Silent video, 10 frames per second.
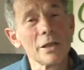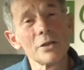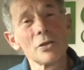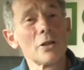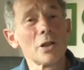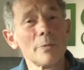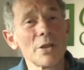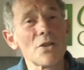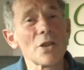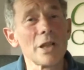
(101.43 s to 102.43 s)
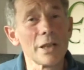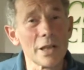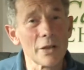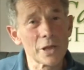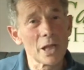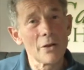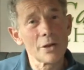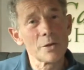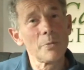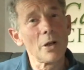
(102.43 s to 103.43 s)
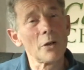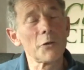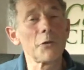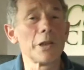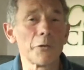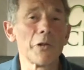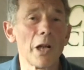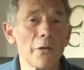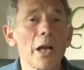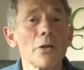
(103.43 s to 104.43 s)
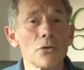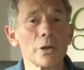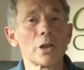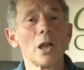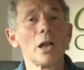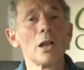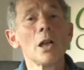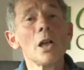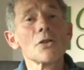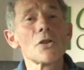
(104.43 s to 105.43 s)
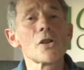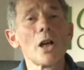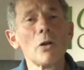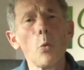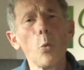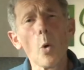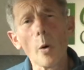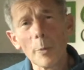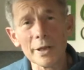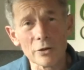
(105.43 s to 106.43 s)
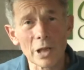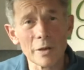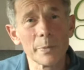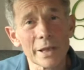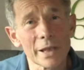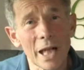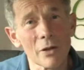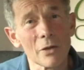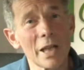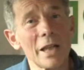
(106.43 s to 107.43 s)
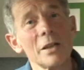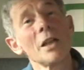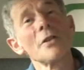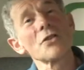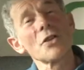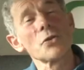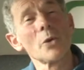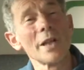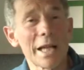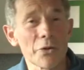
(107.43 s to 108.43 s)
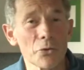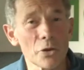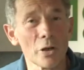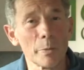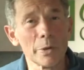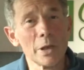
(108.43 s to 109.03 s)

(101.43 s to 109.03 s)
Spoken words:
and you're not going to be silly enough to go out and buy a Fiat 500 car to tow a whopping great big caravan that's a twin axle job.